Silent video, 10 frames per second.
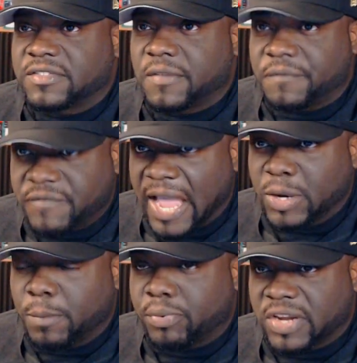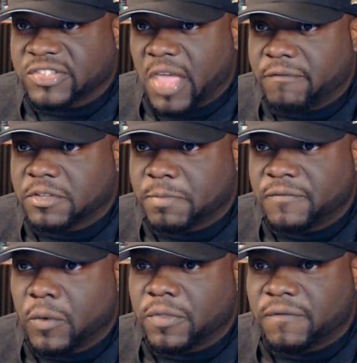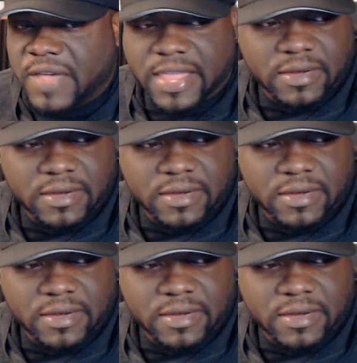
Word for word: the final press conference before the fight.